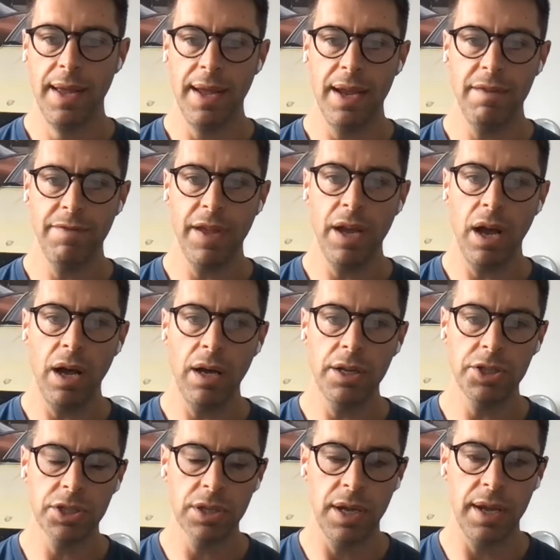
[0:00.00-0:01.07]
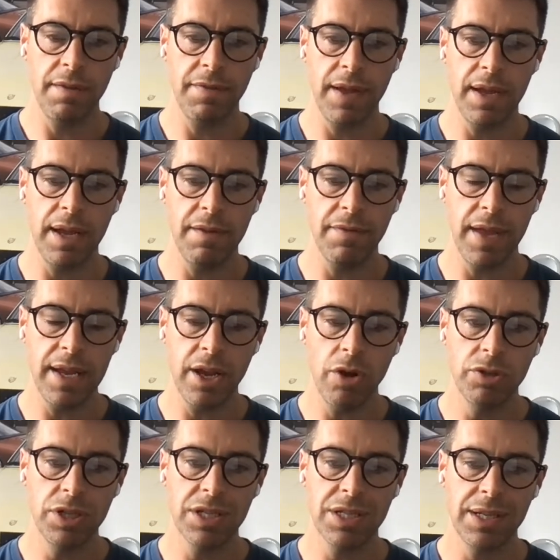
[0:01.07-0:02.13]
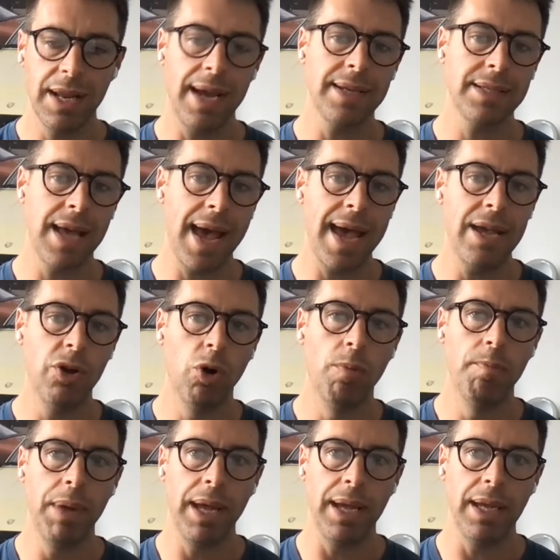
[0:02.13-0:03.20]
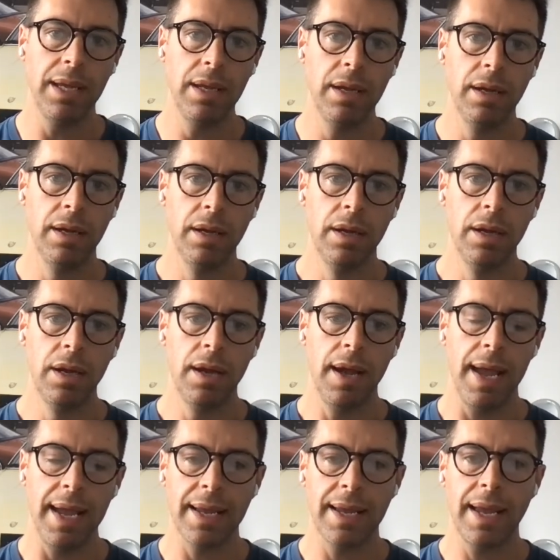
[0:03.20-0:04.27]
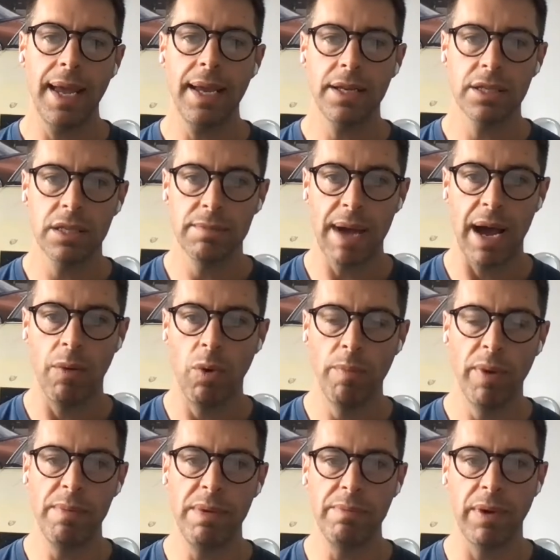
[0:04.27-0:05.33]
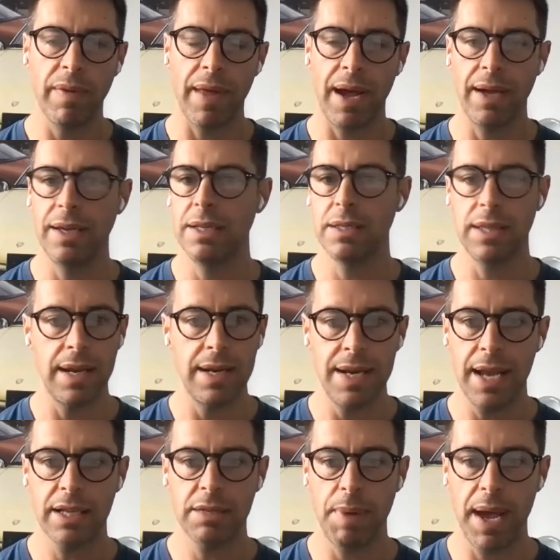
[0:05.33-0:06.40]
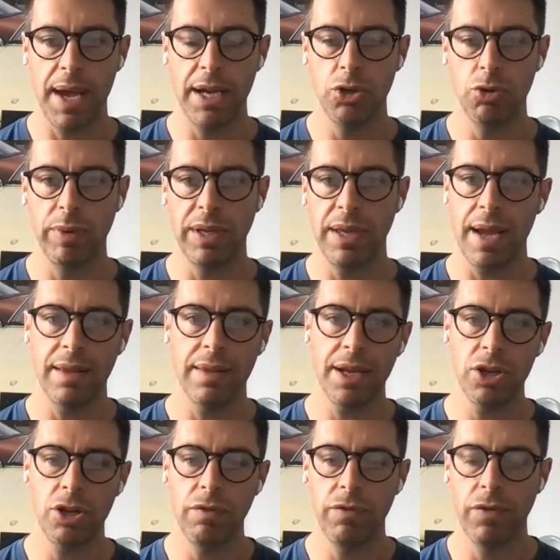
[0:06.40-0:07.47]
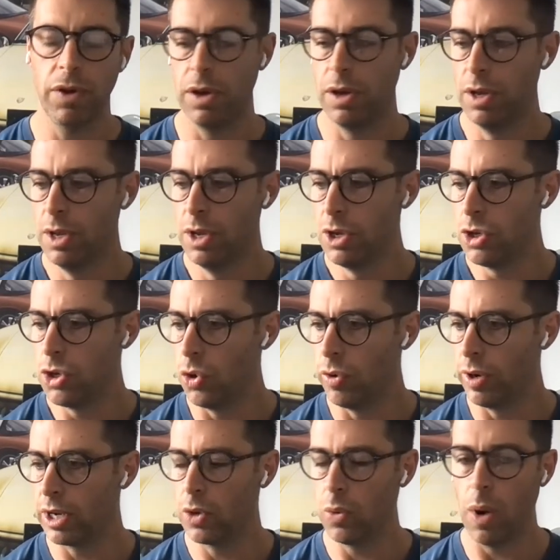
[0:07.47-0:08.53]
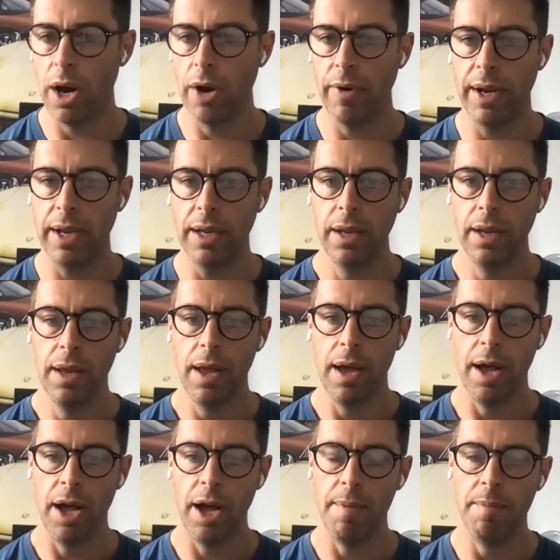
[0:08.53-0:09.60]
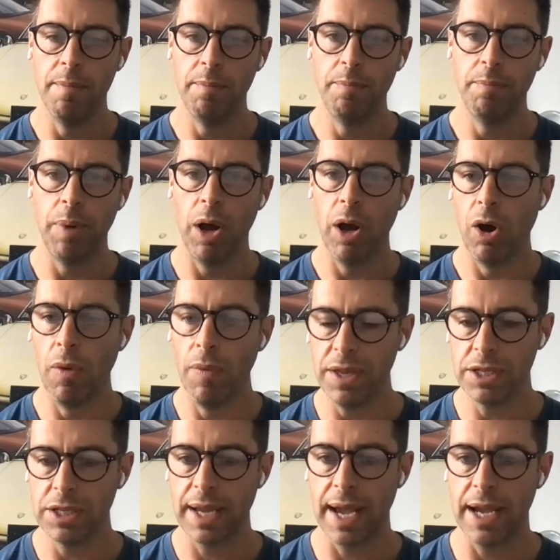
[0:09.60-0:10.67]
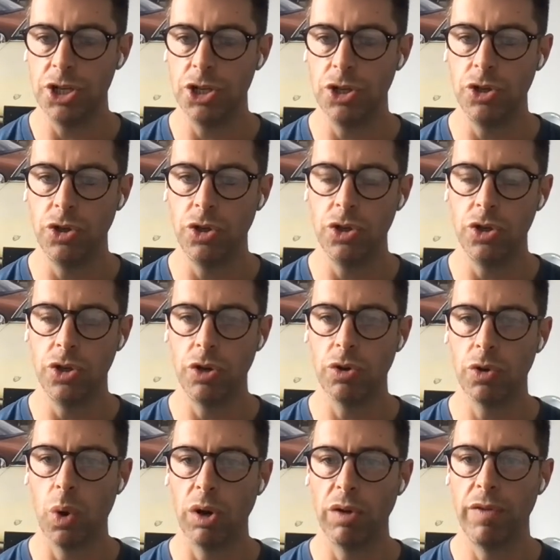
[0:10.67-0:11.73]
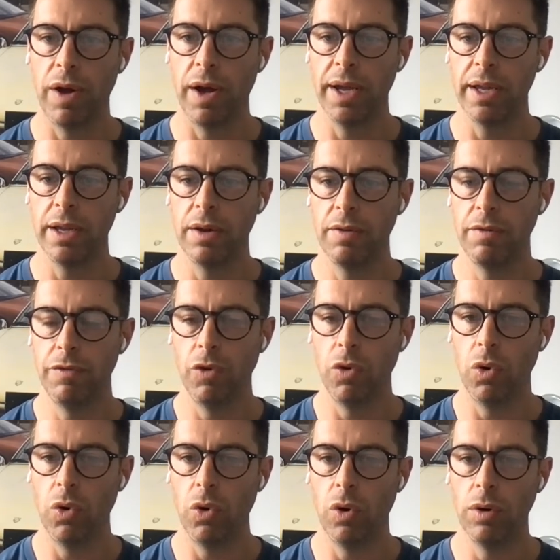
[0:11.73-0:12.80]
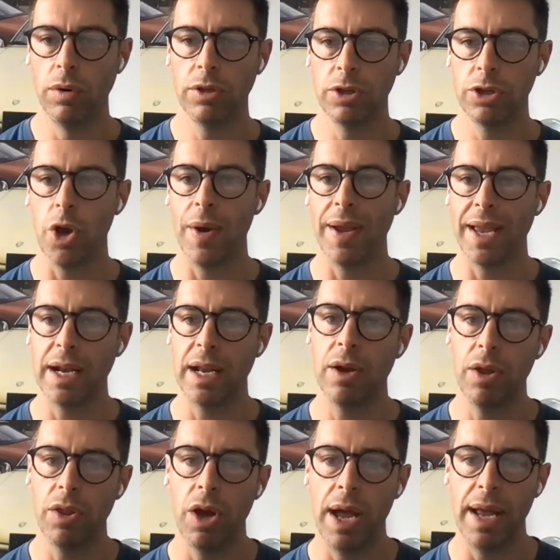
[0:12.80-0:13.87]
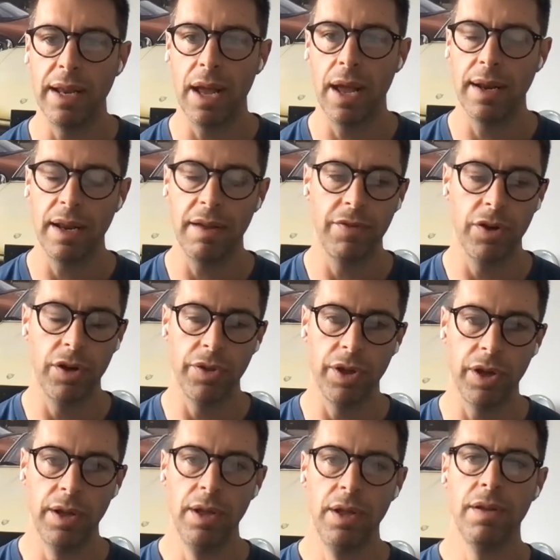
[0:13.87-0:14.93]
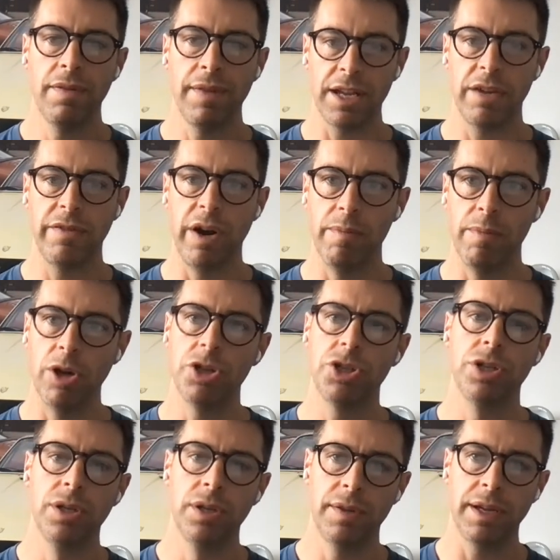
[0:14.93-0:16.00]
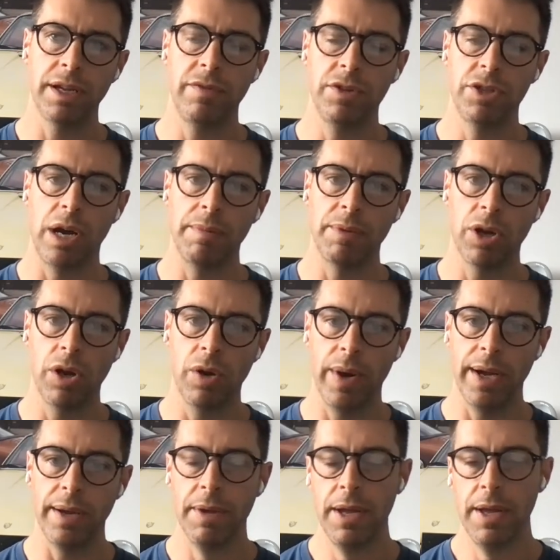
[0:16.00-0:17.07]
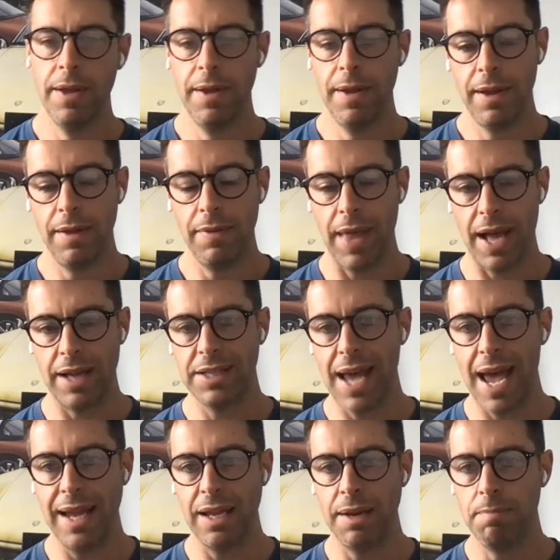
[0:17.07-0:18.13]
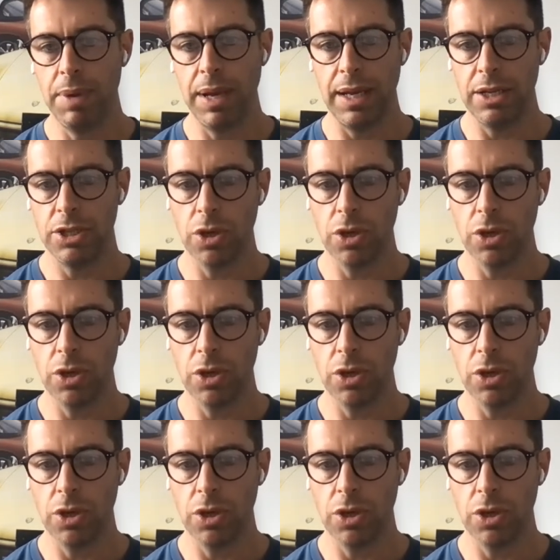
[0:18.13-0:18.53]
If they go to select A or B, it kicks them out. What I mean by that is their next page will be, hey, thank you for your inquiry, but on this occasion you don't qualify for going any further. Thank you very much. Thank you for your time. Go away. That's A and B.